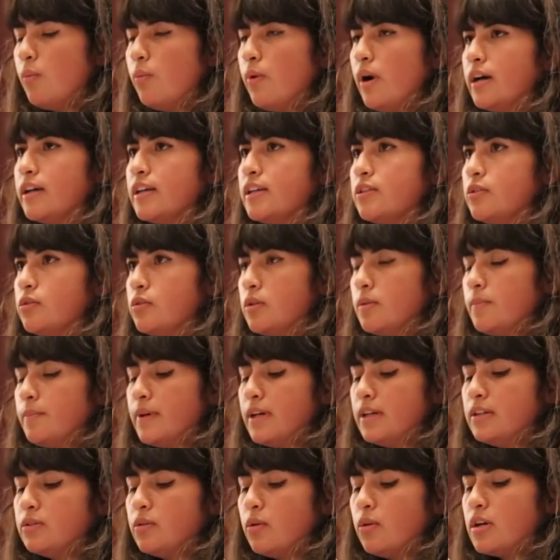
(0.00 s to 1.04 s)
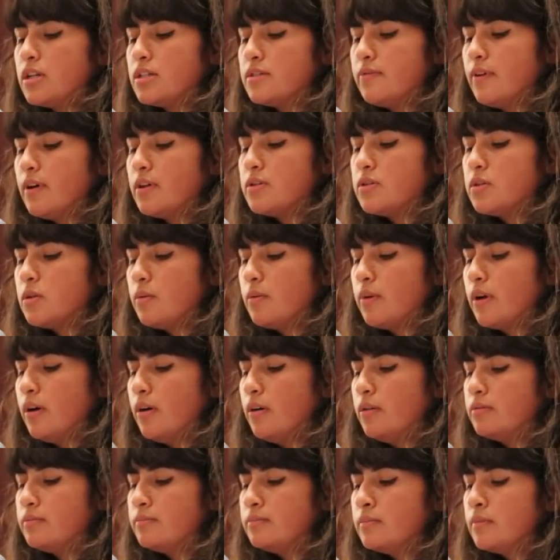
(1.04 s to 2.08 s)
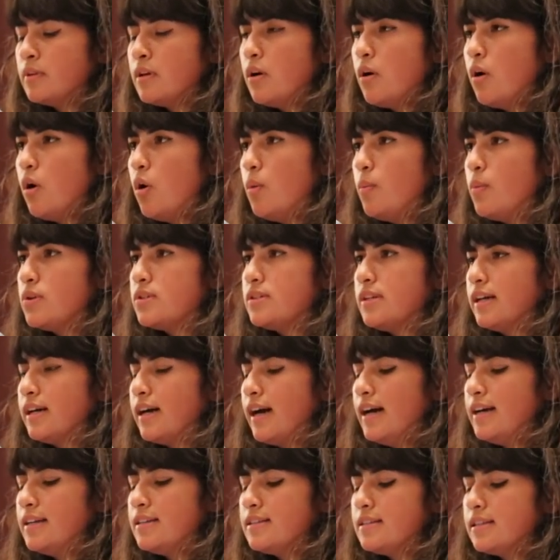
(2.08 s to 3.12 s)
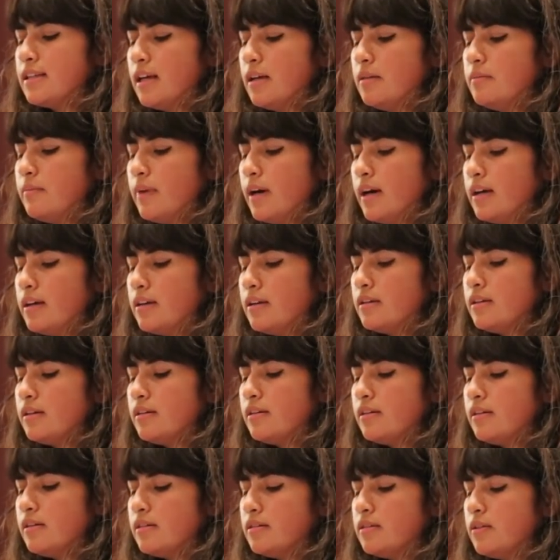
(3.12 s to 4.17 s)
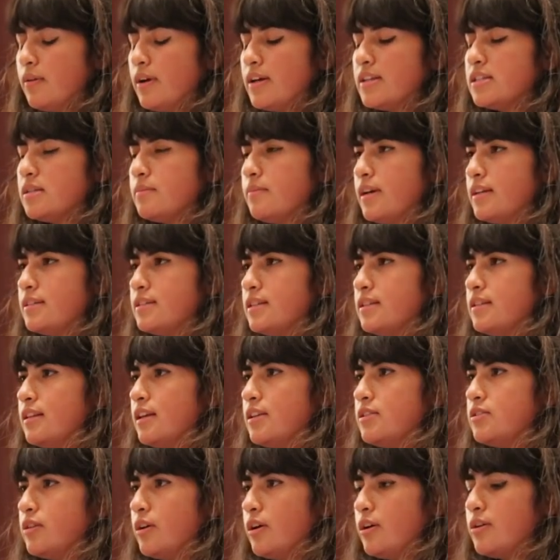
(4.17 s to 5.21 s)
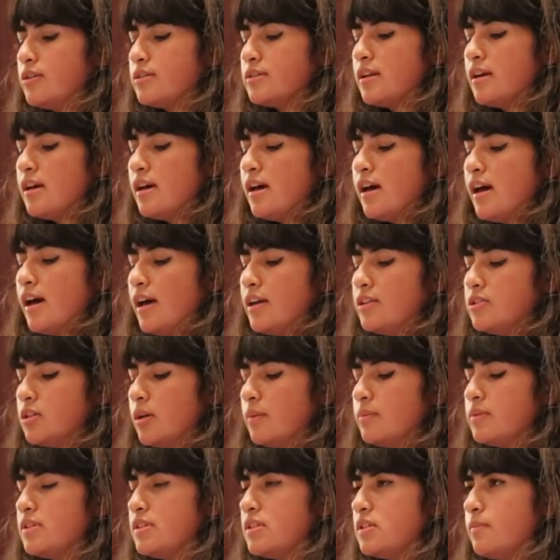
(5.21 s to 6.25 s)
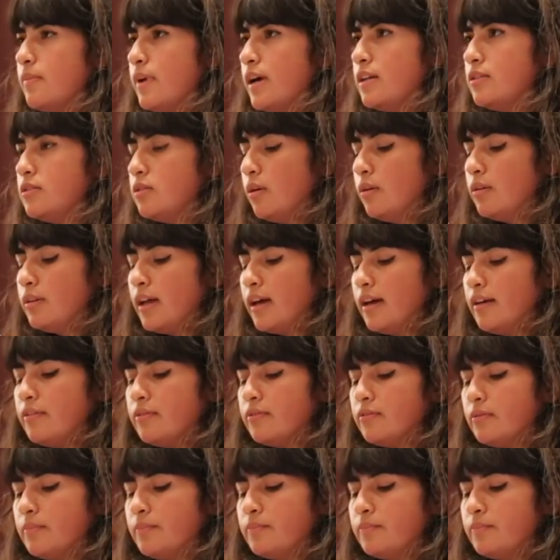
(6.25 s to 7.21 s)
Walking through the big doors felt surreal, almost like I had skipped my the rest of my teenage years, and jumped into my adult life.